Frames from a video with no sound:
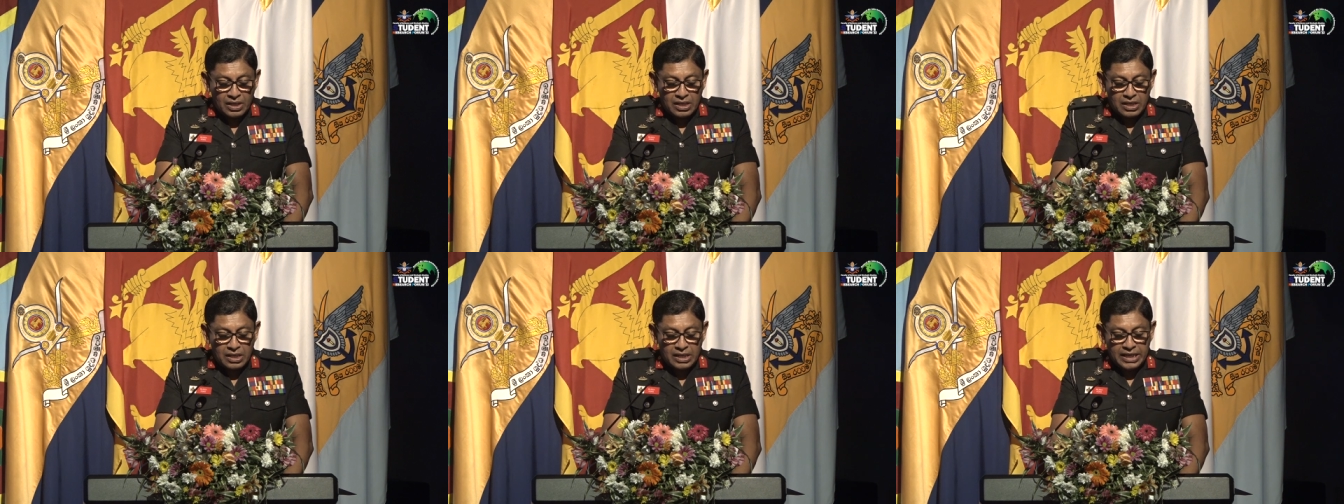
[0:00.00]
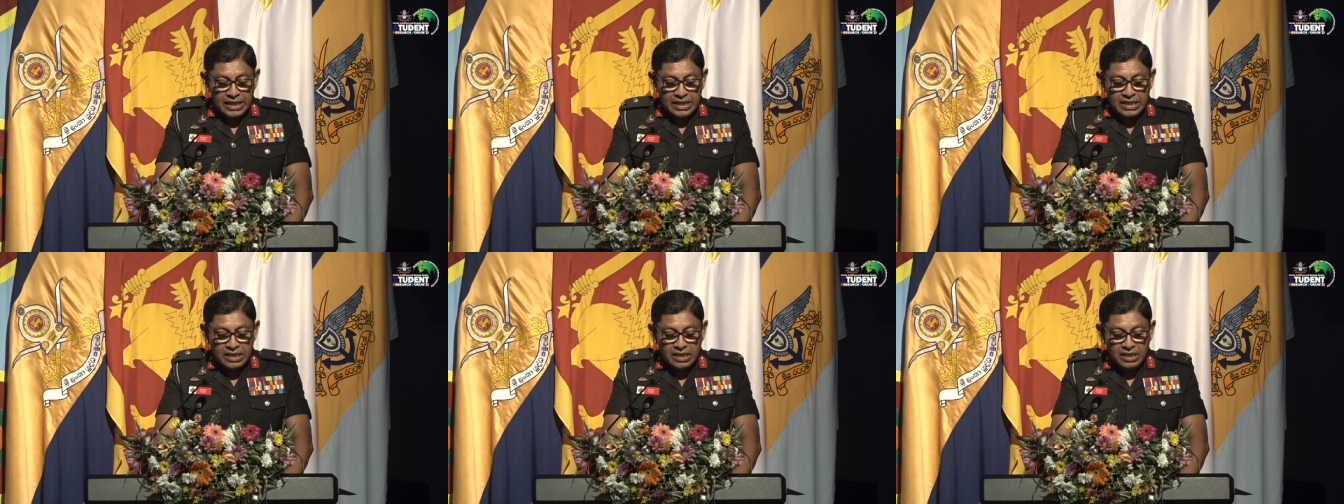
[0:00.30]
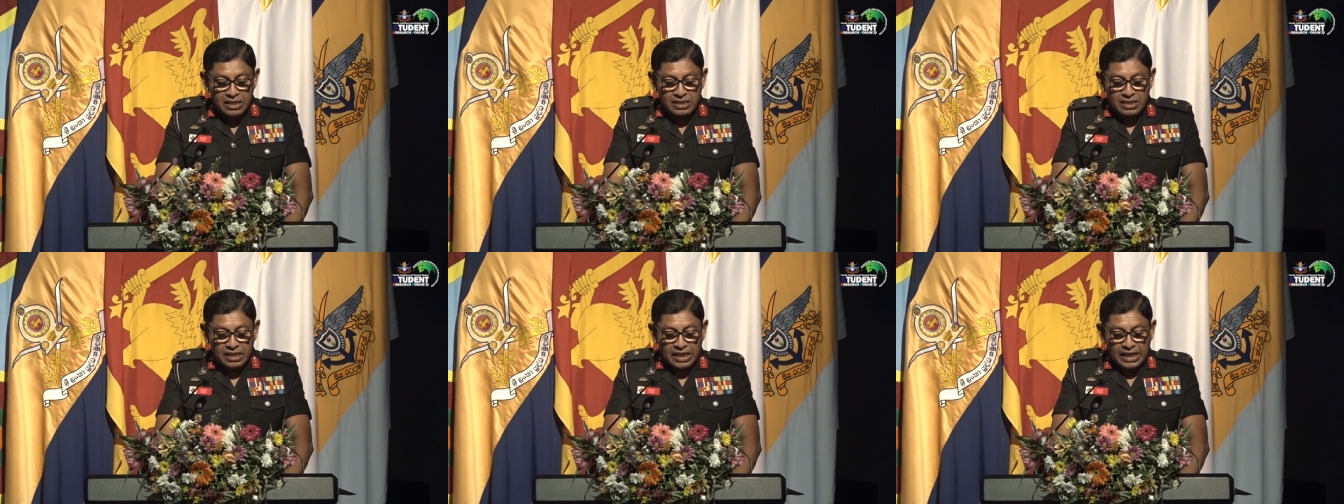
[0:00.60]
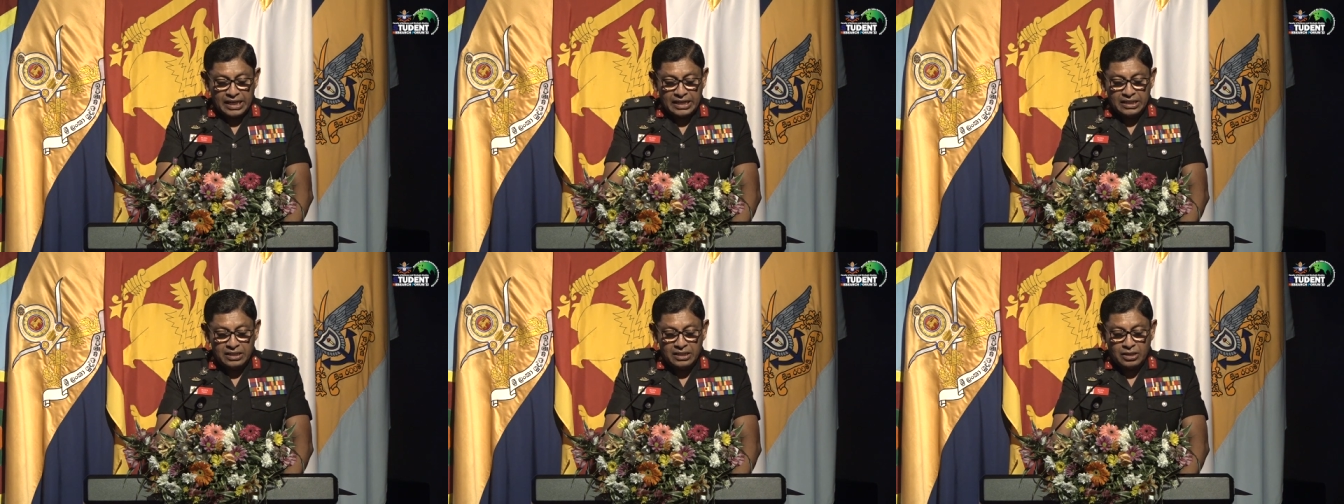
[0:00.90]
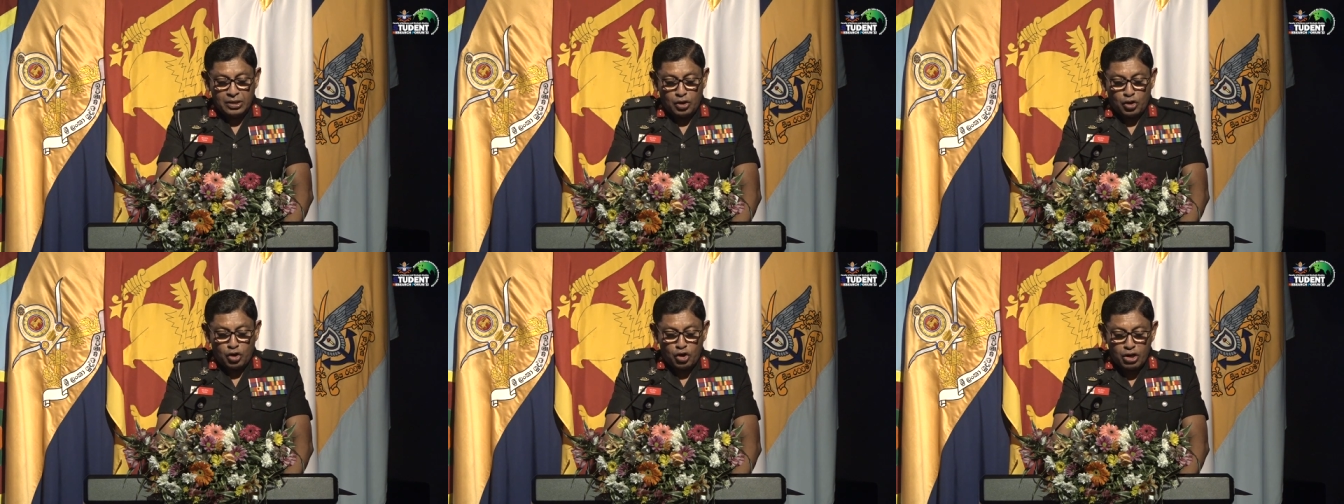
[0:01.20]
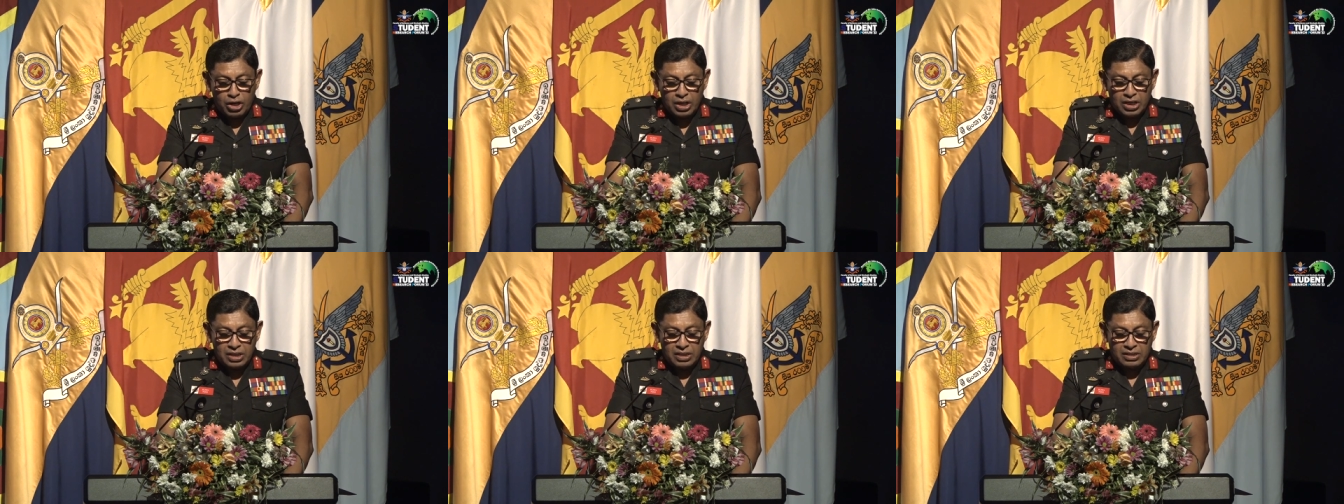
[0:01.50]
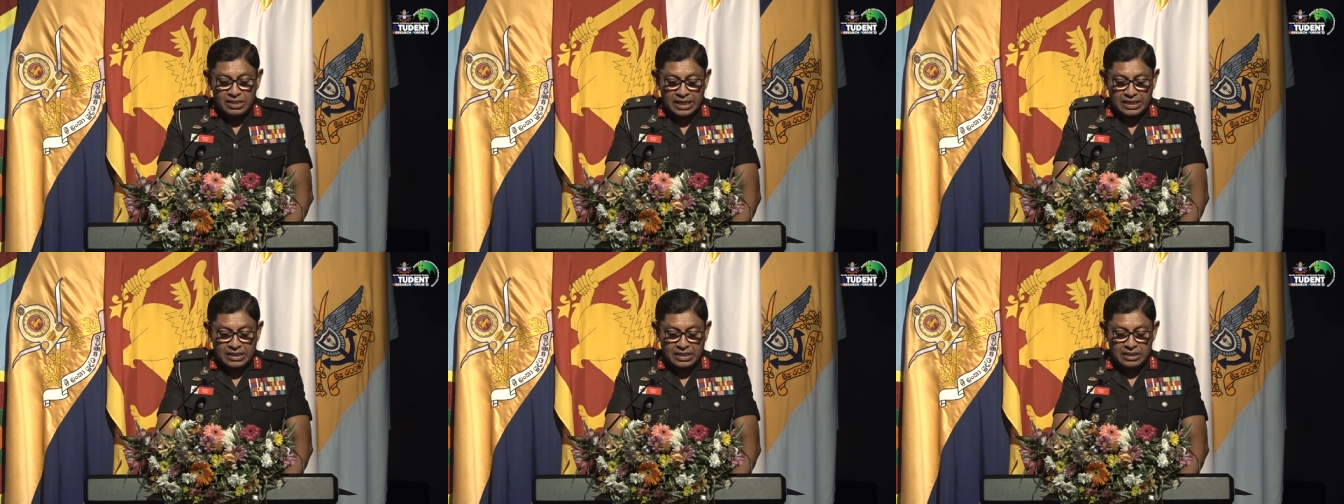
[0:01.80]
leaders in all
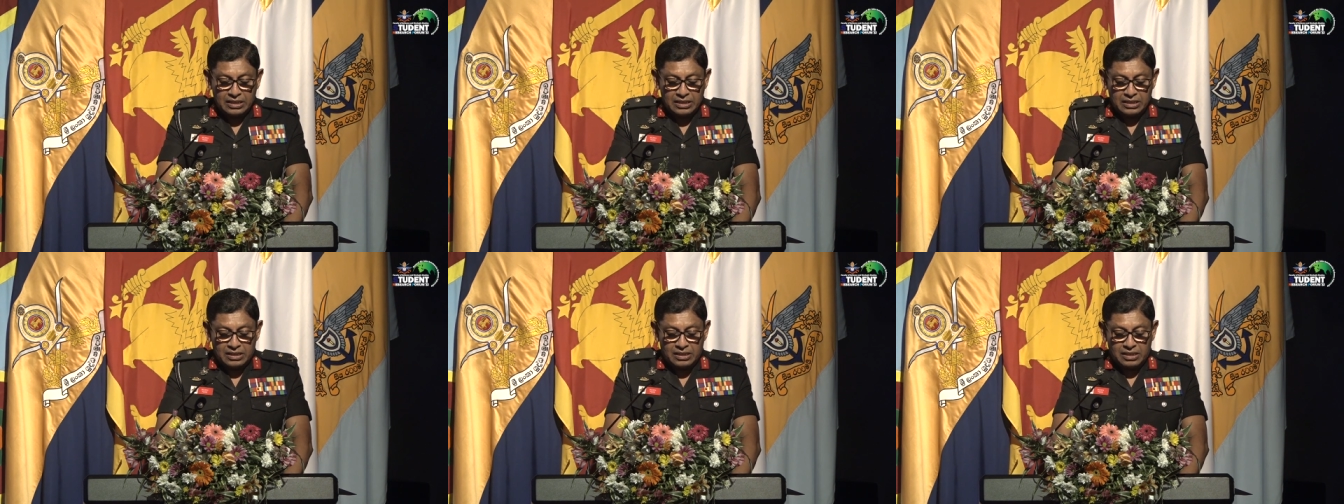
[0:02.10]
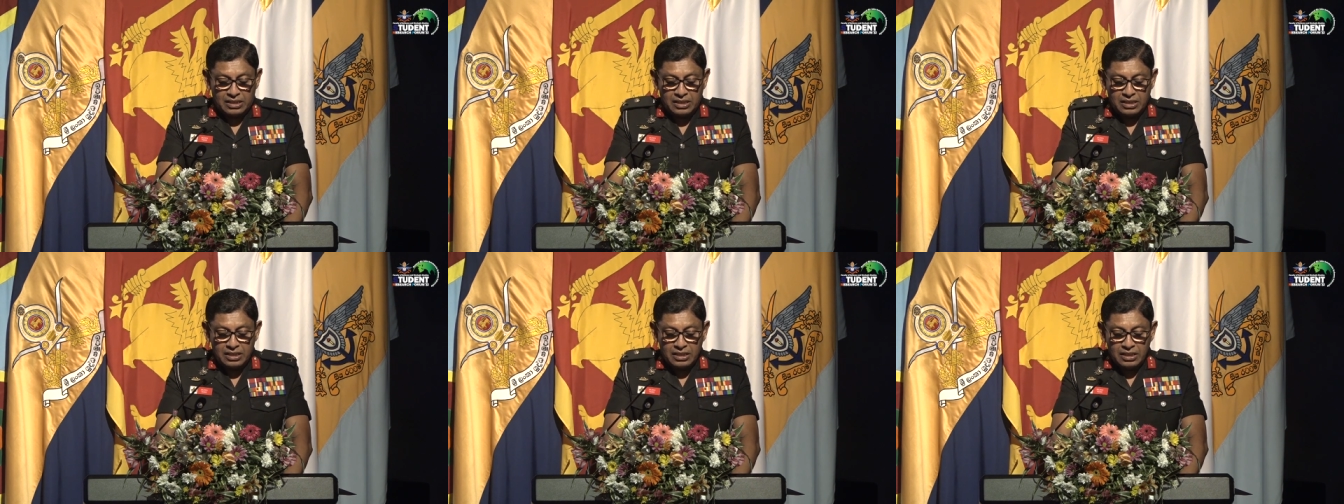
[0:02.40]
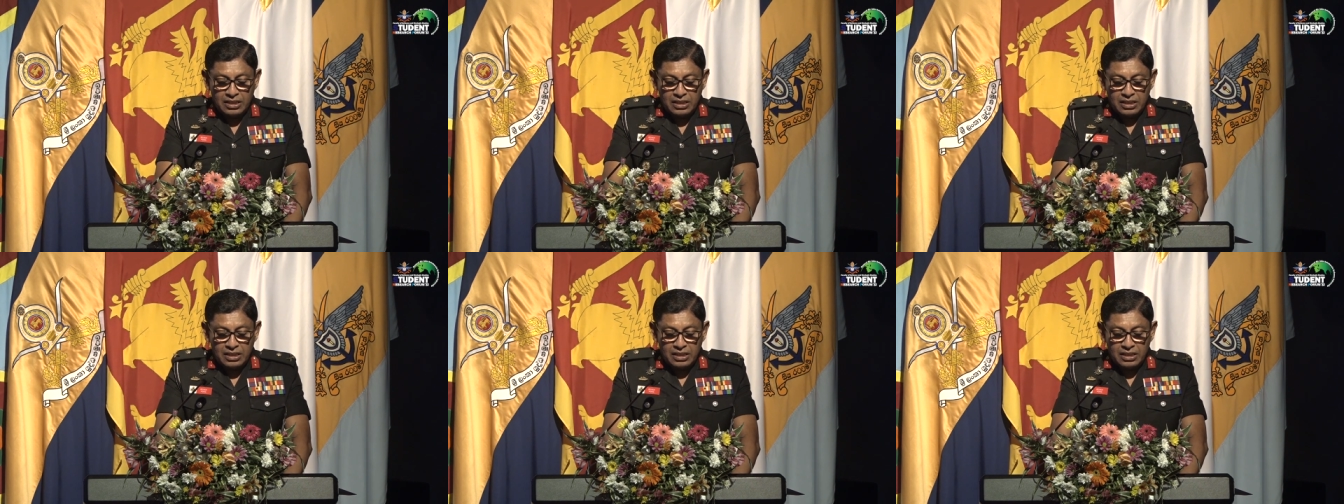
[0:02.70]
sectors